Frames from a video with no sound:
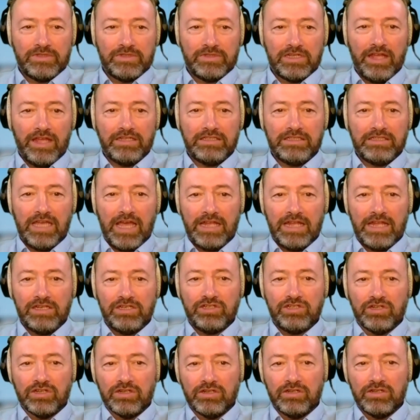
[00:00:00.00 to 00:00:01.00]
Slight
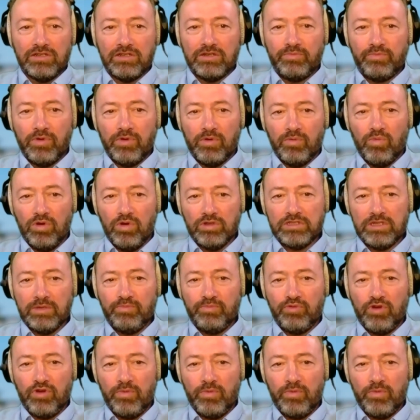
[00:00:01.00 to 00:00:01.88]
tangent, but what are